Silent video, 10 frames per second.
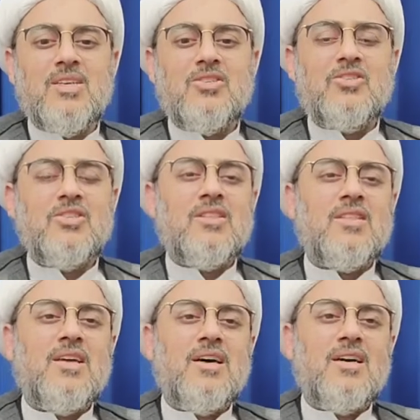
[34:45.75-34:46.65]

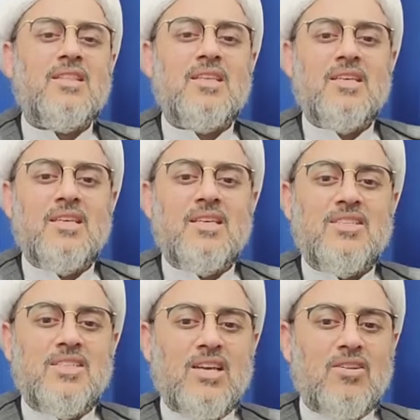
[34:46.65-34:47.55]
Shaddad,
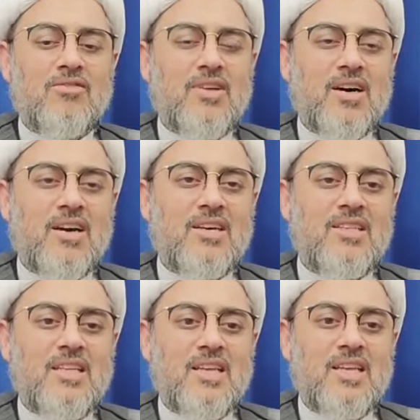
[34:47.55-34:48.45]
son of Aad,